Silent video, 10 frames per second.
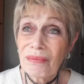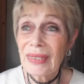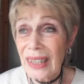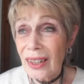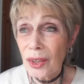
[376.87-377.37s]

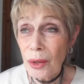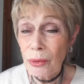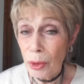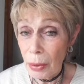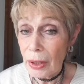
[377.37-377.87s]
getting on
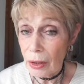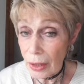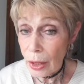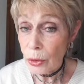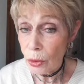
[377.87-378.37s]
for about
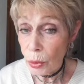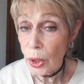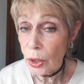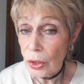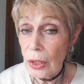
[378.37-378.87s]
1,000
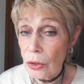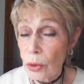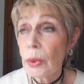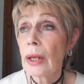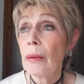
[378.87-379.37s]
worksheets as
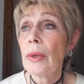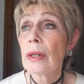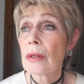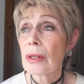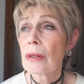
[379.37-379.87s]
well. I mean,
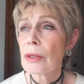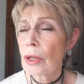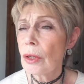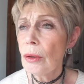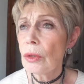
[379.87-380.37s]
it's a
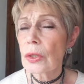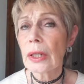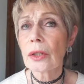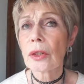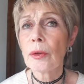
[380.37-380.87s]
huge
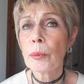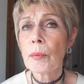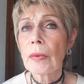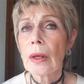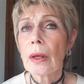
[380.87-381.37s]
section.
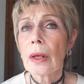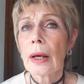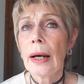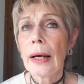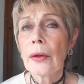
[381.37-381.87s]

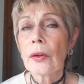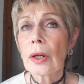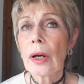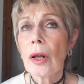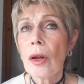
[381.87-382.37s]
And
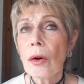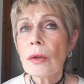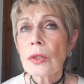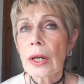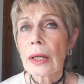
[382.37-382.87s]

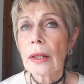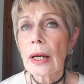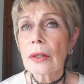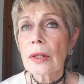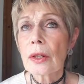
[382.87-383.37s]
alongside
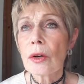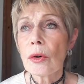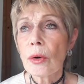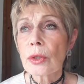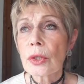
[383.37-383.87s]
that, there are
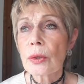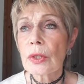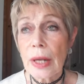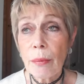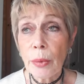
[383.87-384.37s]
also
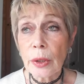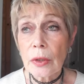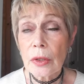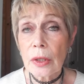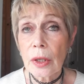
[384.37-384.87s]

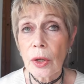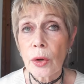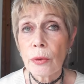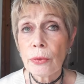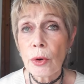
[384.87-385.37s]
templates
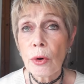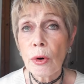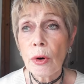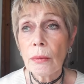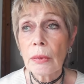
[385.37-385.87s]

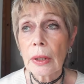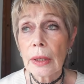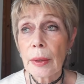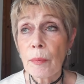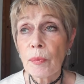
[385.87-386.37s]
for
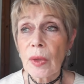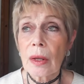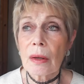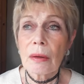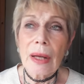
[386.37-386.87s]

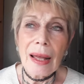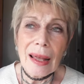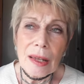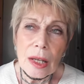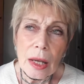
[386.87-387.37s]

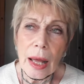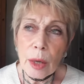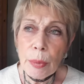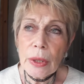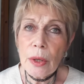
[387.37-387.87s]

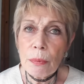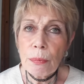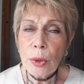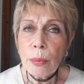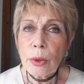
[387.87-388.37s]
helping the
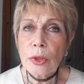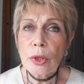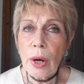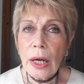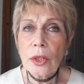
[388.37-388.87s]
pupils to
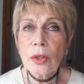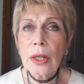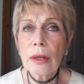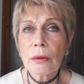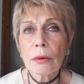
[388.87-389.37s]

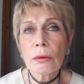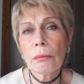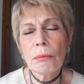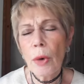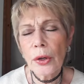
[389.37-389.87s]
actually
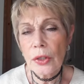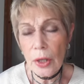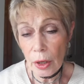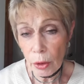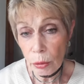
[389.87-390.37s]
monitor
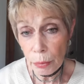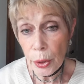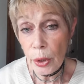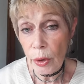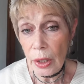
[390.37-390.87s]
their own
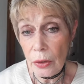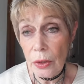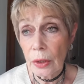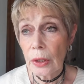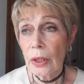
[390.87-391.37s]
progress.
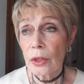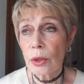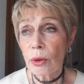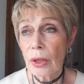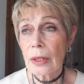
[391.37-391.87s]

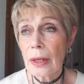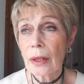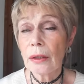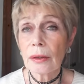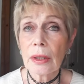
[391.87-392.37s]
So things
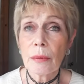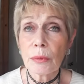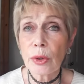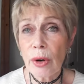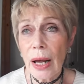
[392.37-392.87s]
like
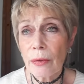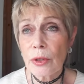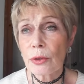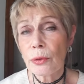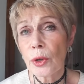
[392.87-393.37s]

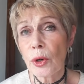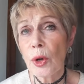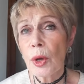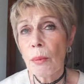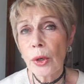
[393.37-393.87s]
graphs for
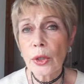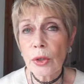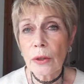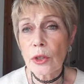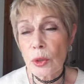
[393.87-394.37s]

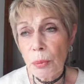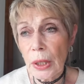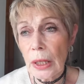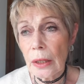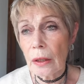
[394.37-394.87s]
monitoring the
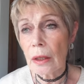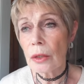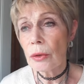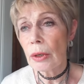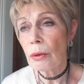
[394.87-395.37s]
speed that they're
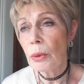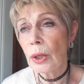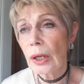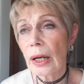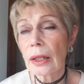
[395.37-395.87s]
doing the
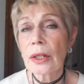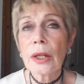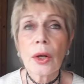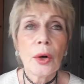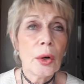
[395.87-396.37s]
work at,
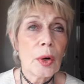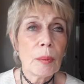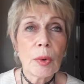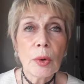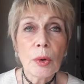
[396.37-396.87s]

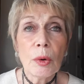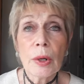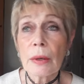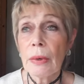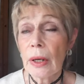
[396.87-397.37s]
or
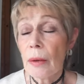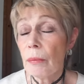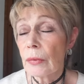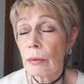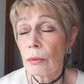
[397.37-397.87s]

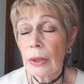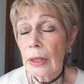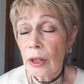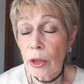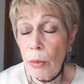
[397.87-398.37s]

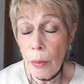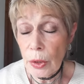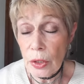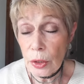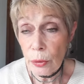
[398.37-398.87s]
little
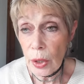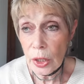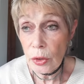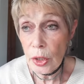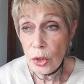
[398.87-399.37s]
thermometers for
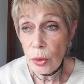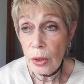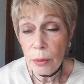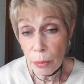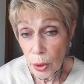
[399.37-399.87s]
actually showing
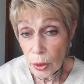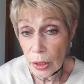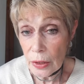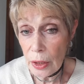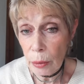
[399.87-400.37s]
the
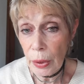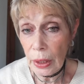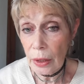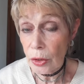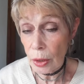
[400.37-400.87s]
progress that they're
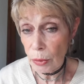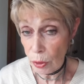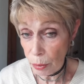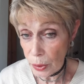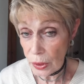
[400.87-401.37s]
making in terms of the
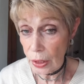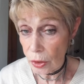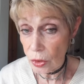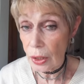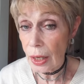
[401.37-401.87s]

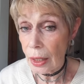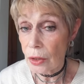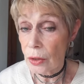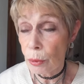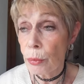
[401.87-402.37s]
percentage gains
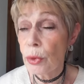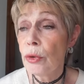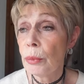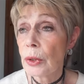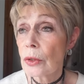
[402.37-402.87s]
and
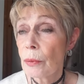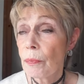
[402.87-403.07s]
improvements.